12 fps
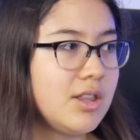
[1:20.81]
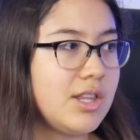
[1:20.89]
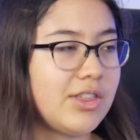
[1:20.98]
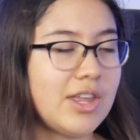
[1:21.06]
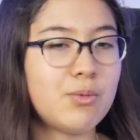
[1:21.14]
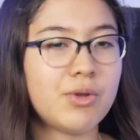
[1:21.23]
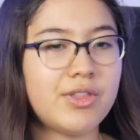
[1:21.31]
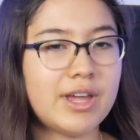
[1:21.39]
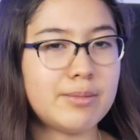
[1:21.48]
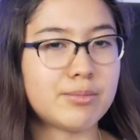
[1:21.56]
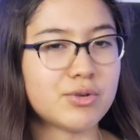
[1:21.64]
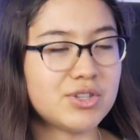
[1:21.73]
that they would
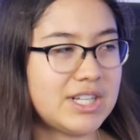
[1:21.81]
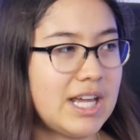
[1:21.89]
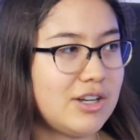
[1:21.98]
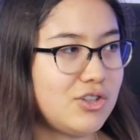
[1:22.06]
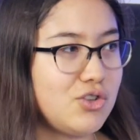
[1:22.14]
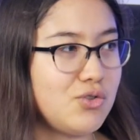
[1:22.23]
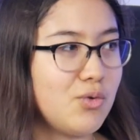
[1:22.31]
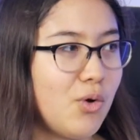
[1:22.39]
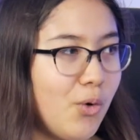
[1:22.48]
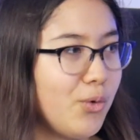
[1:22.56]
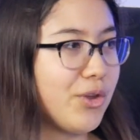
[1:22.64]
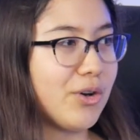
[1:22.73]
then present to
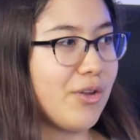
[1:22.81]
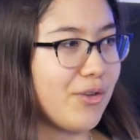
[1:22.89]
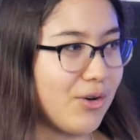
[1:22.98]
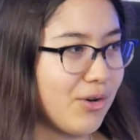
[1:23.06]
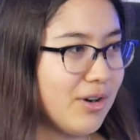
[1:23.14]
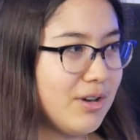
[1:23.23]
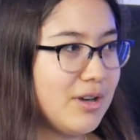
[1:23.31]
all their other